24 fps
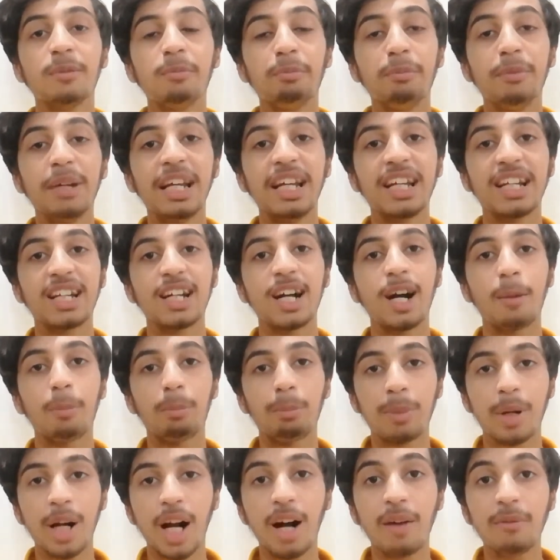make a
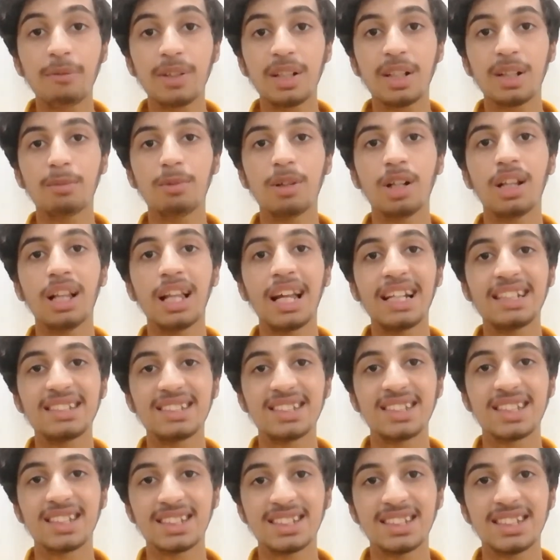profitable and
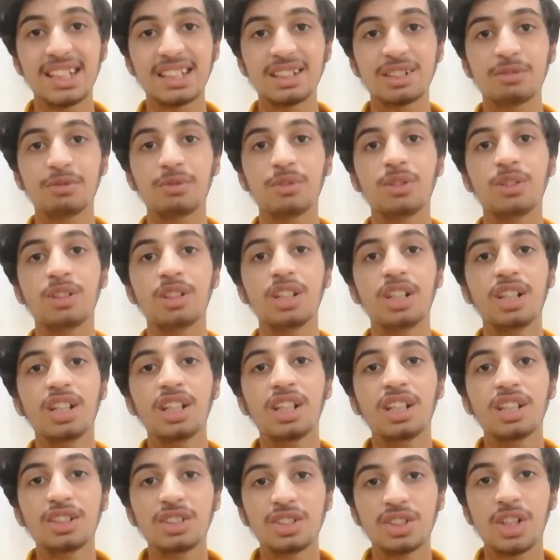successful
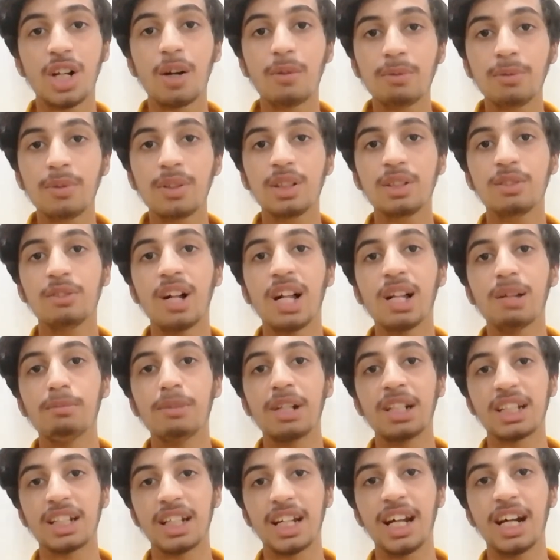software
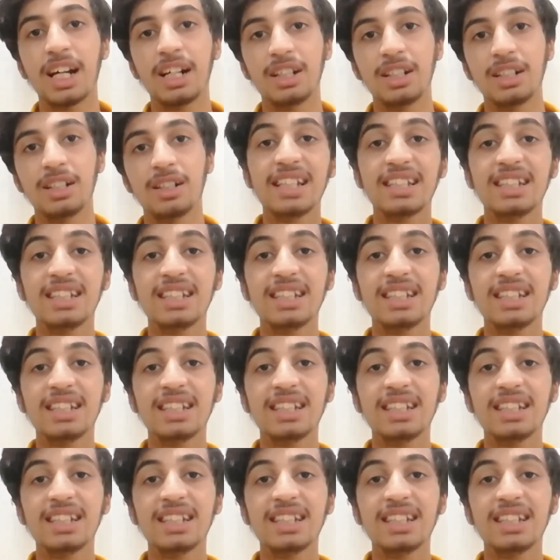development career.